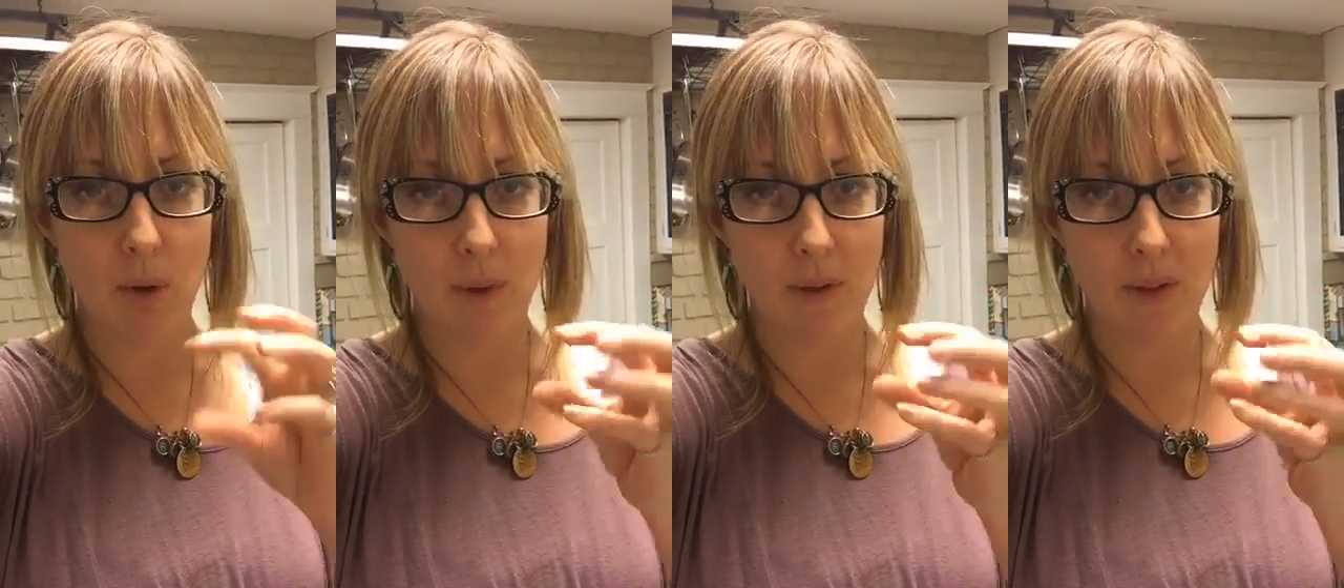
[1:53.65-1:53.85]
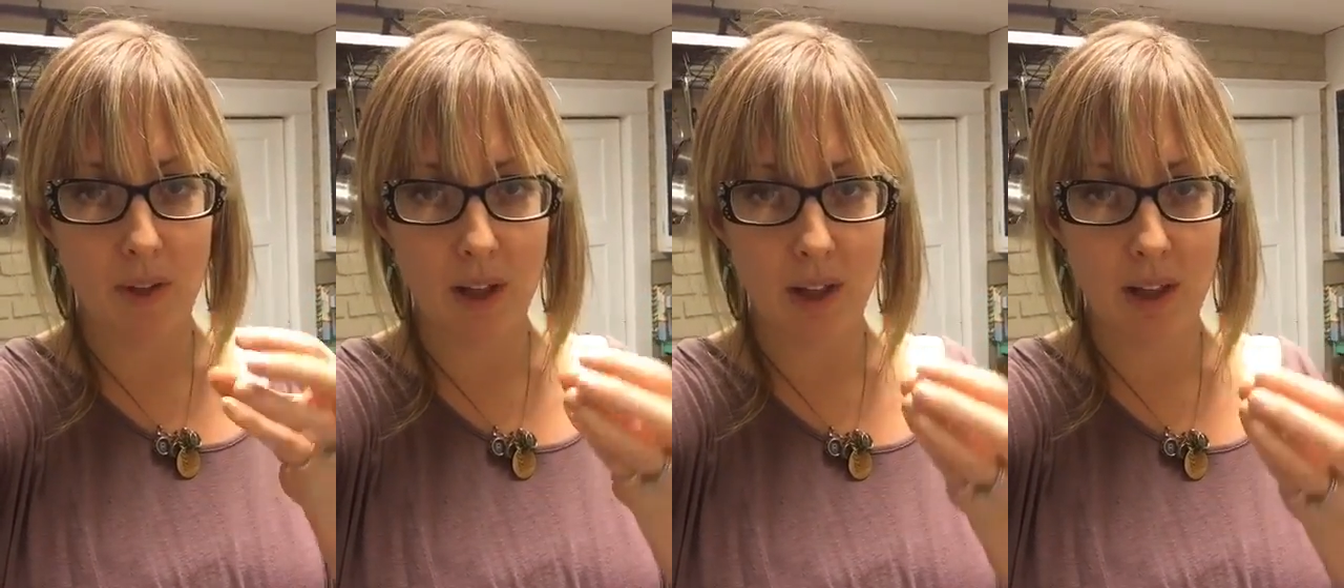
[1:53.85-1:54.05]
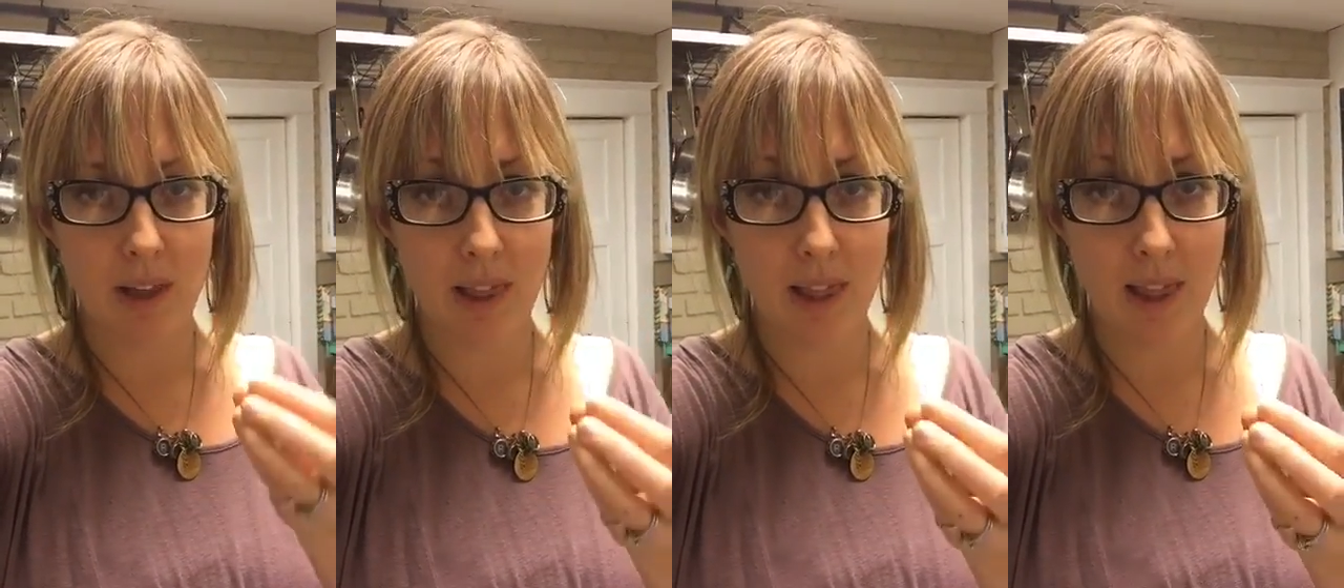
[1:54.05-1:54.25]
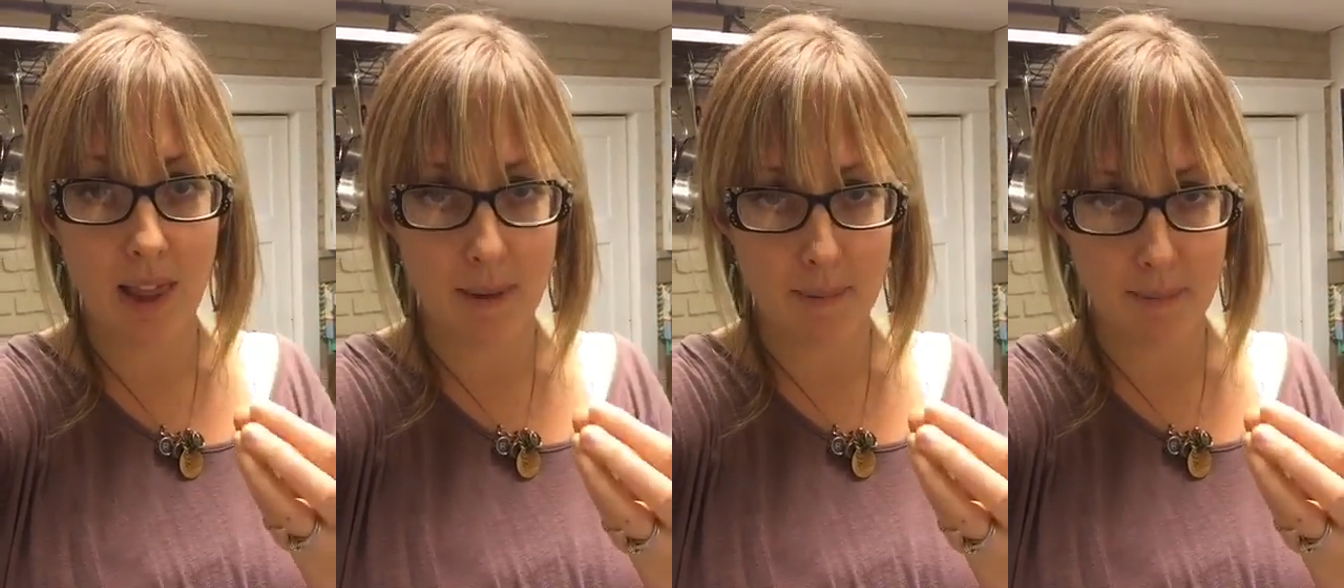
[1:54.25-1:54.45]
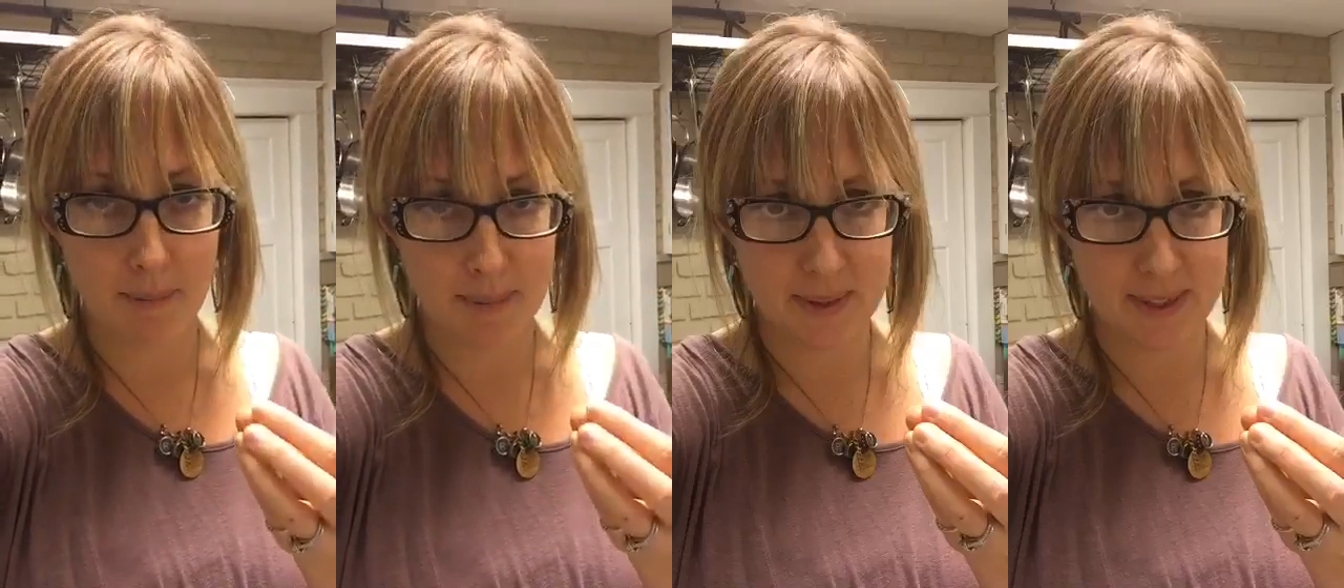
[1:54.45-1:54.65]
with
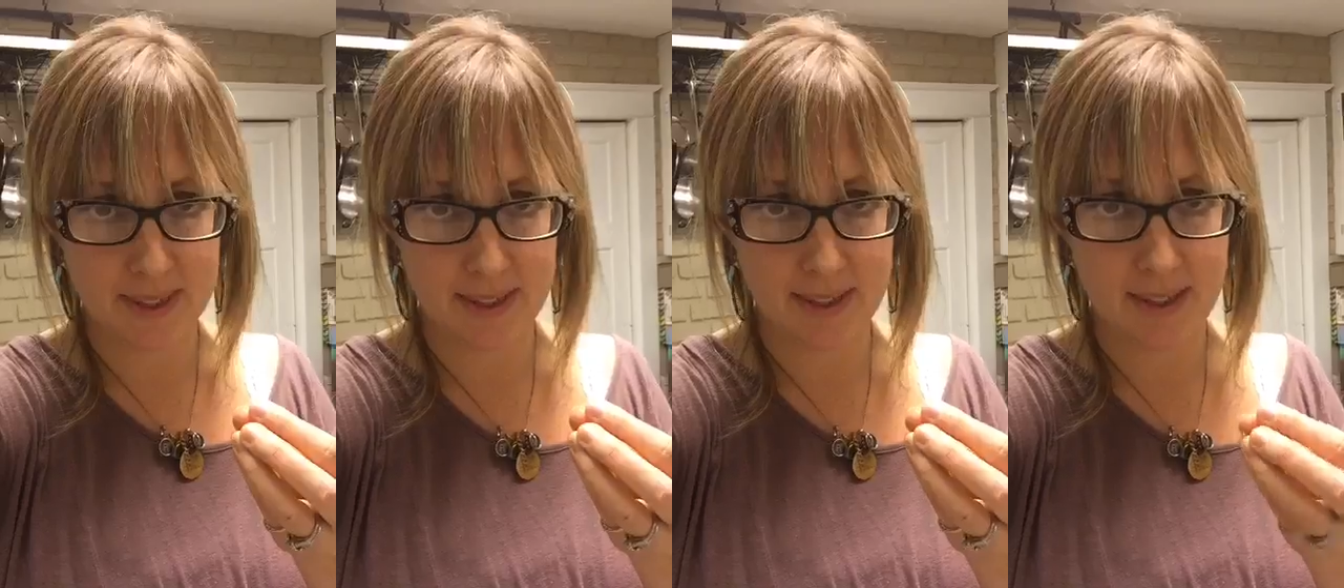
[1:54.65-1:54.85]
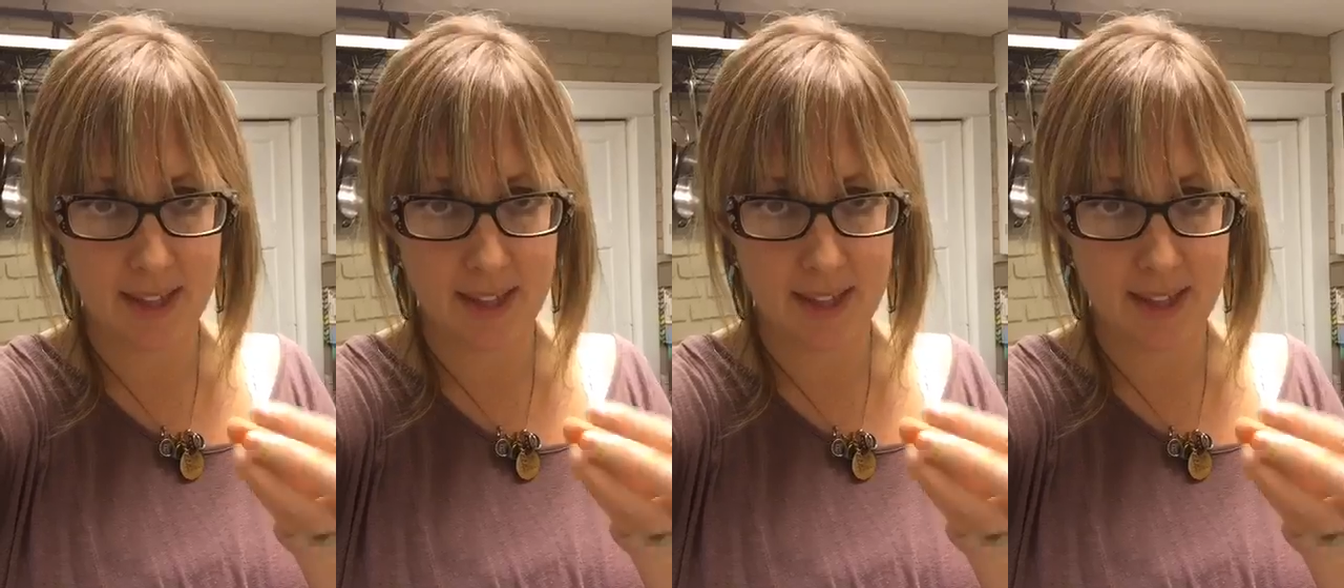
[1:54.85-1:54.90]
clumps.